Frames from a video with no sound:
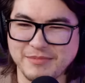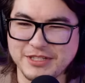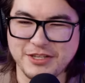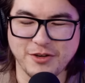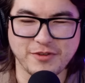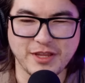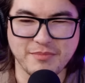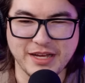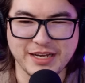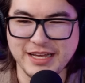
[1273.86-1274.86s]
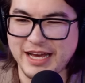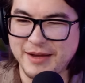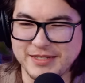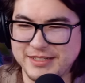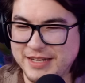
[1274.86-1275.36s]
I'm just here for the money.
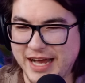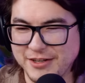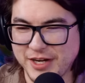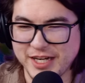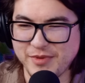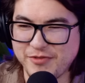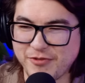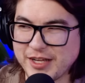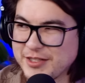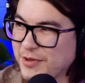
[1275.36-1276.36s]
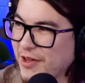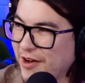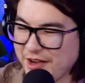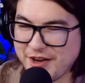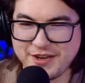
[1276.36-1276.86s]
I'm not trying to be friends with
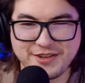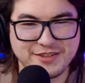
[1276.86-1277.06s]
all y'all.